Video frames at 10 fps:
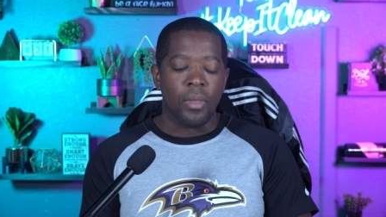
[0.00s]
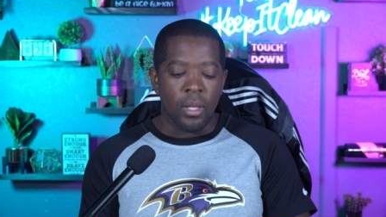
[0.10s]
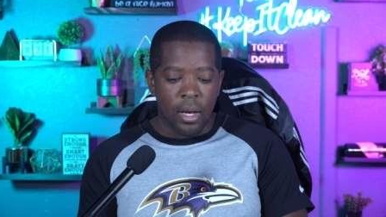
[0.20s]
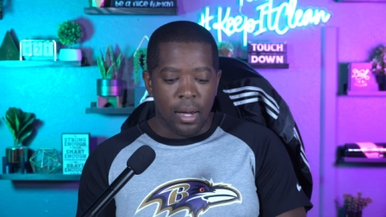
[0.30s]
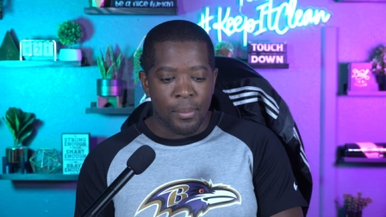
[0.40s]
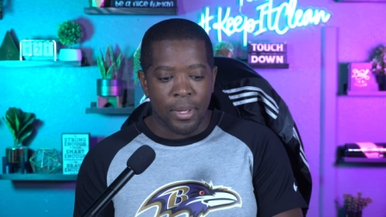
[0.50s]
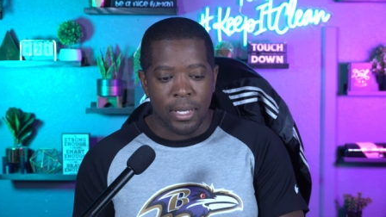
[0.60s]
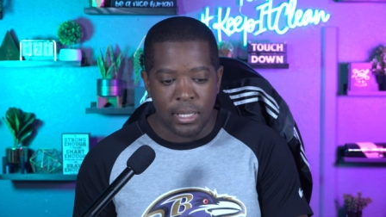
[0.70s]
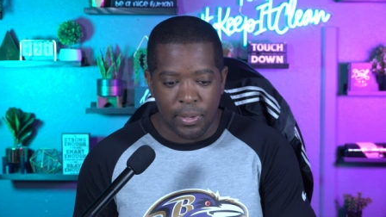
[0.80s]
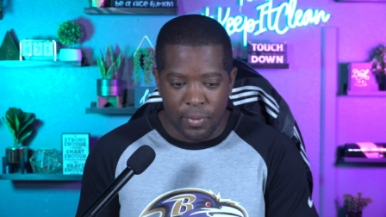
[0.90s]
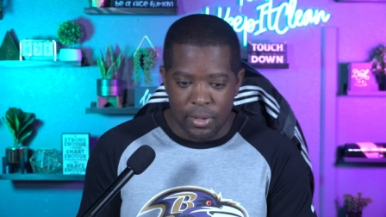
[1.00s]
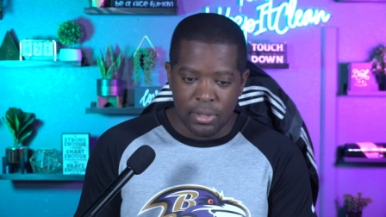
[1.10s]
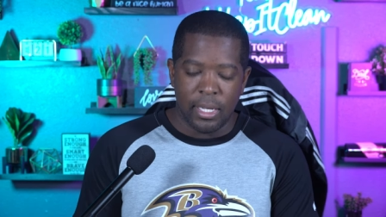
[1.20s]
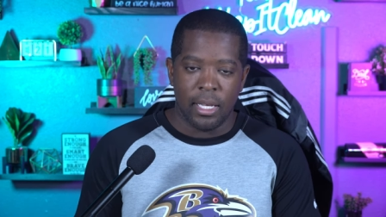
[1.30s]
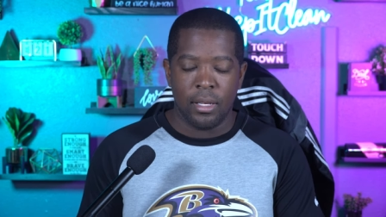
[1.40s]
um, because it
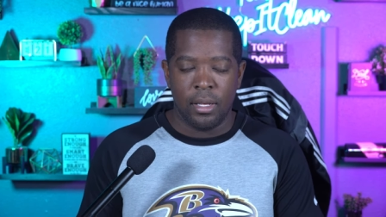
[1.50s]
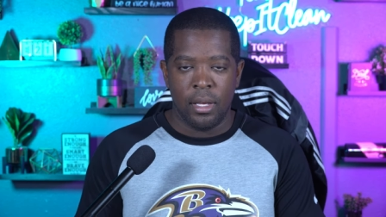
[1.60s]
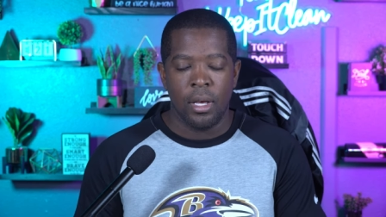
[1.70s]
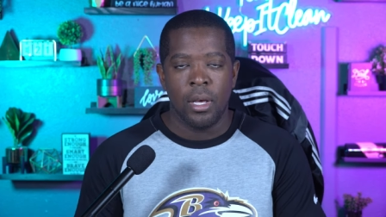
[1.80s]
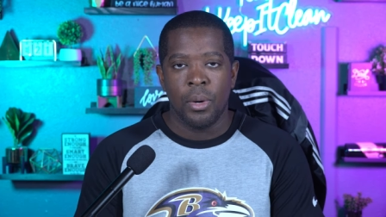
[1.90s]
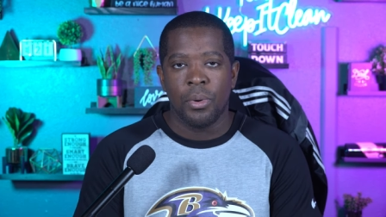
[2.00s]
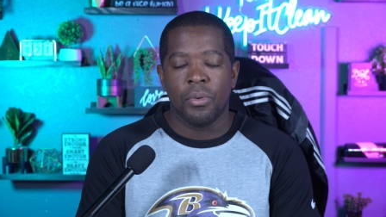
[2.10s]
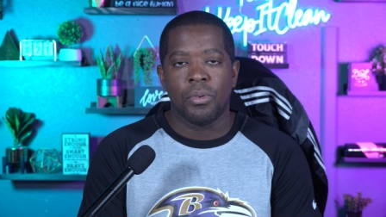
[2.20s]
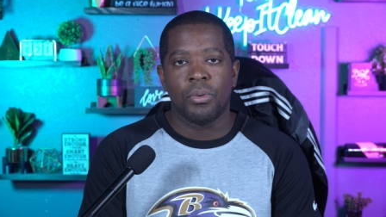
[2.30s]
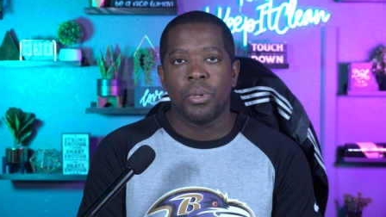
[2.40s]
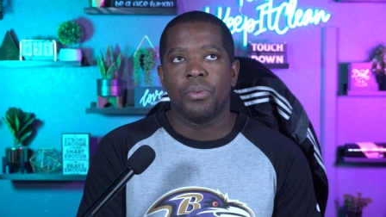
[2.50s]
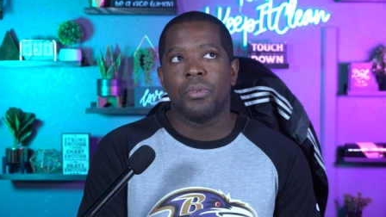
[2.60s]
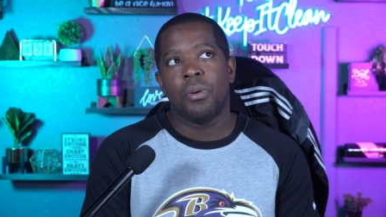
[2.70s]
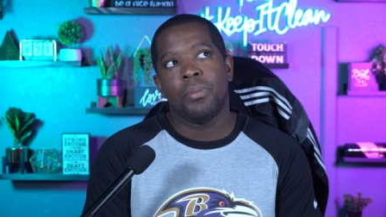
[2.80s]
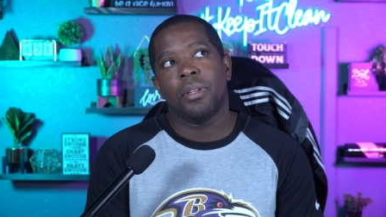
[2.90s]
feels like with, with
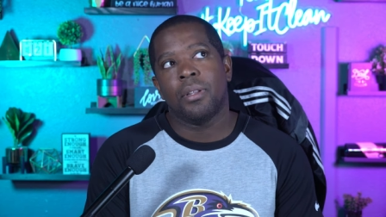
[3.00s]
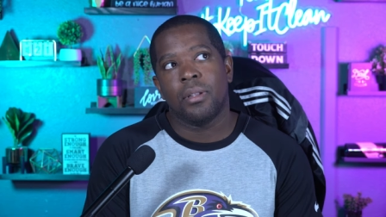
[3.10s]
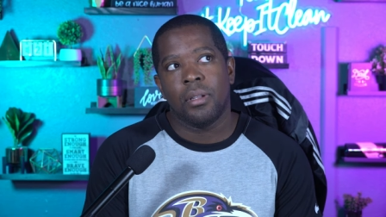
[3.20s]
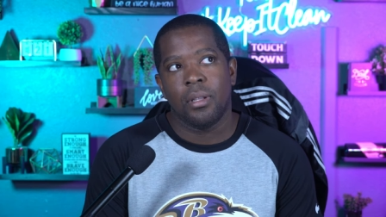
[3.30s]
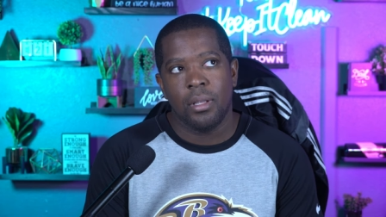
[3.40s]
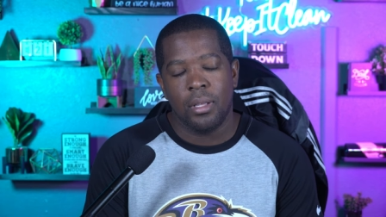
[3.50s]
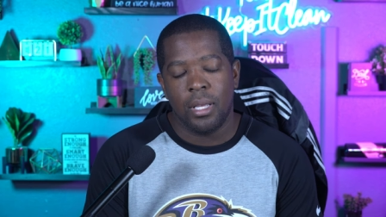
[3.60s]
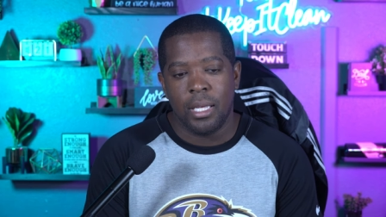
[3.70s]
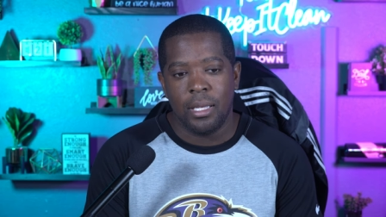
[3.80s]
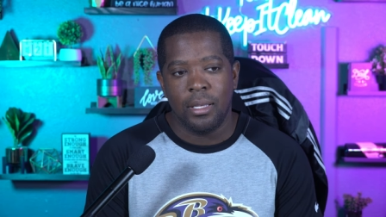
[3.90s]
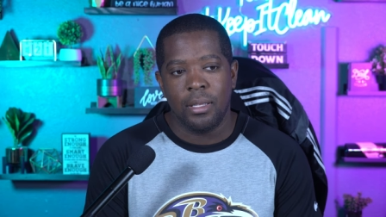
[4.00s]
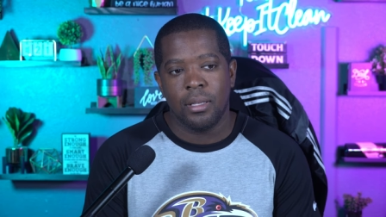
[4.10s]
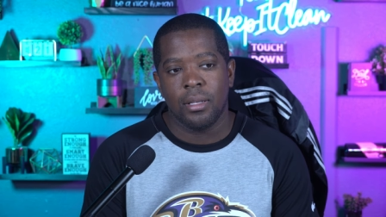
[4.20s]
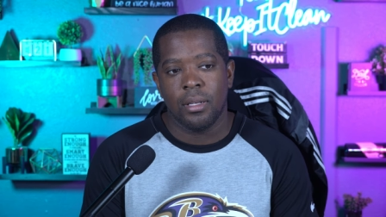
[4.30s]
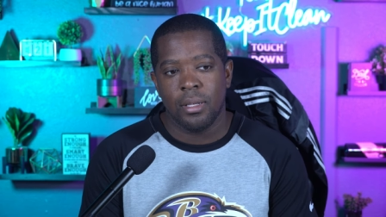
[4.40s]
Roman, he